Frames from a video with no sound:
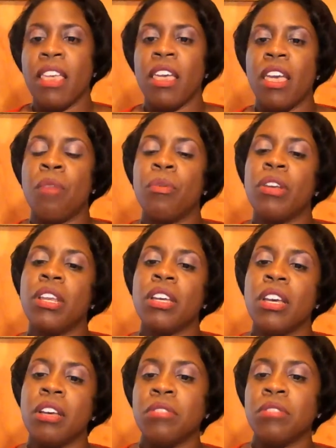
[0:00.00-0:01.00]
And when it
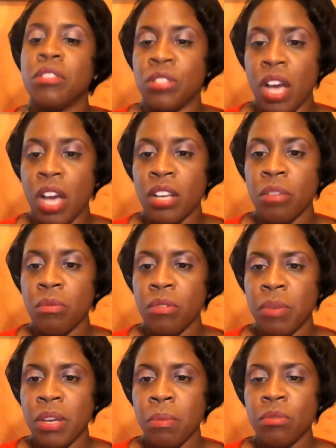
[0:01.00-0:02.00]
comes to talking with
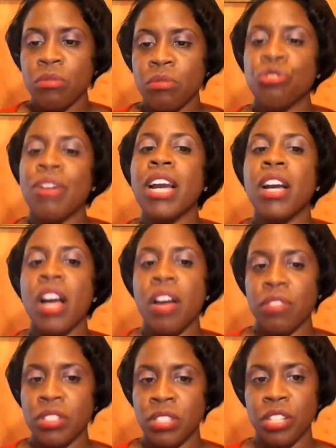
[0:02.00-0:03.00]
people, try
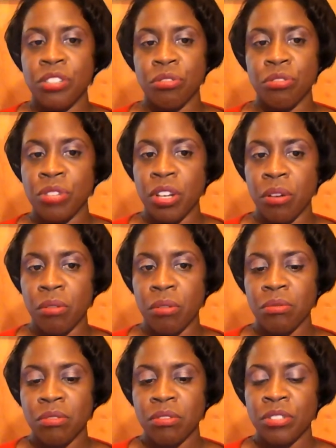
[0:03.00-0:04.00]
conversational
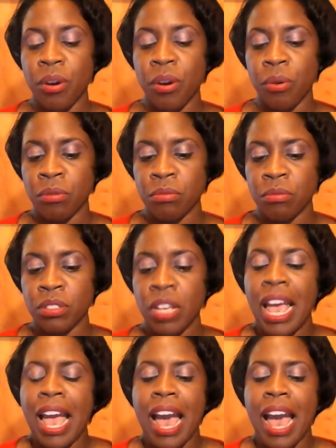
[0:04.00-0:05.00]
terms.
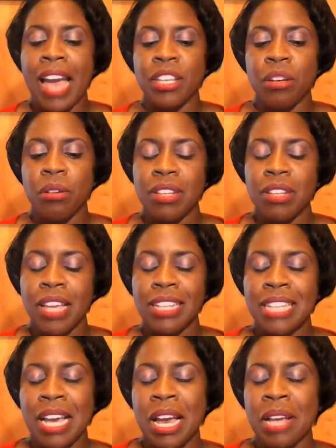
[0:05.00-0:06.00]
I know a lot of
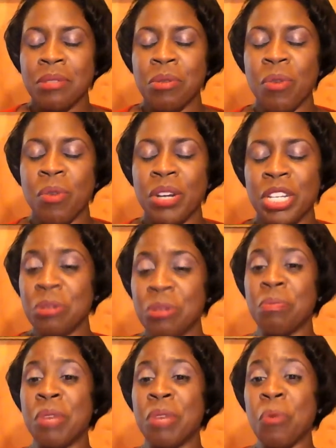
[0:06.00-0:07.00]
times we want to use
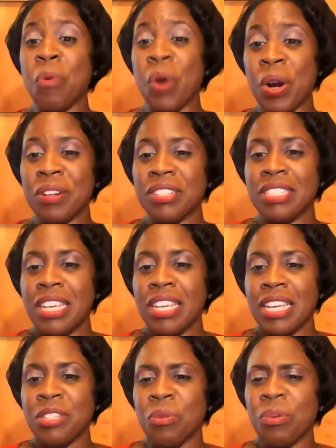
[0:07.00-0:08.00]
big words
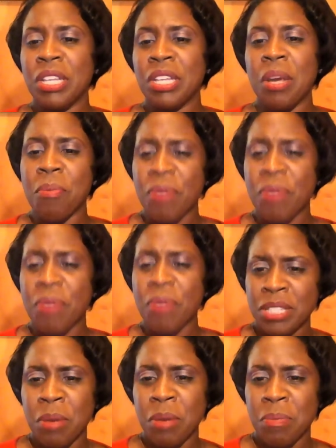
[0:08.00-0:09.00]
to really impress
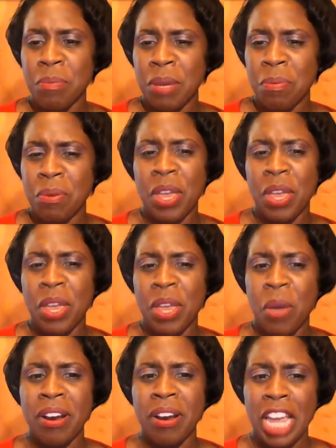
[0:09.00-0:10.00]
upon people that
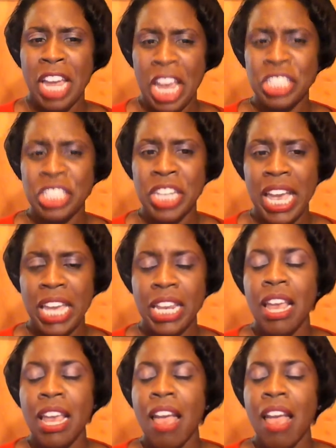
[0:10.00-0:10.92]
we're educated.